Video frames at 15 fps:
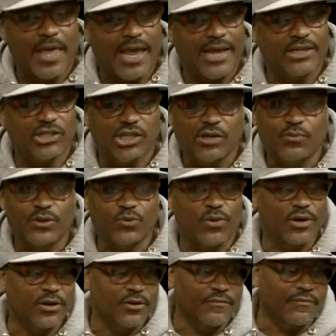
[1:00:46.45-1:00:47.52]
And she was
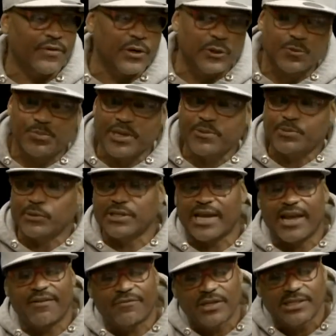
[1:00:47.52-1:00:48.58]
one of the first people to
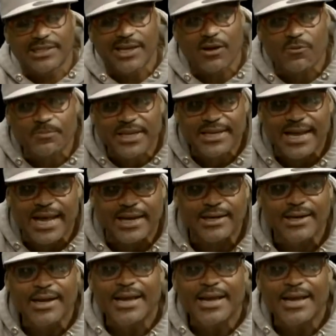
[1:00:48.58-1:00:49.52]
ever tell me that.